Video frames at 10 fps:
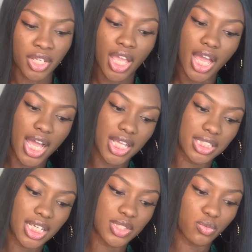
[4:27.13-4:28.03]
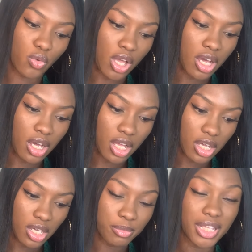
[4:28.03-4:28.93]
And as well,
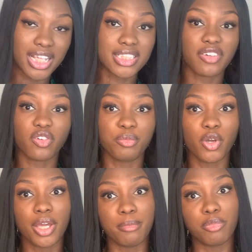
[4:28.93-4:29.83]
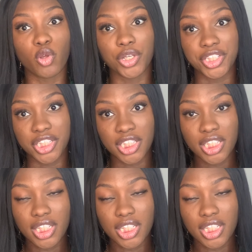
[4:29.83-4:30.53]
a letter from your employer.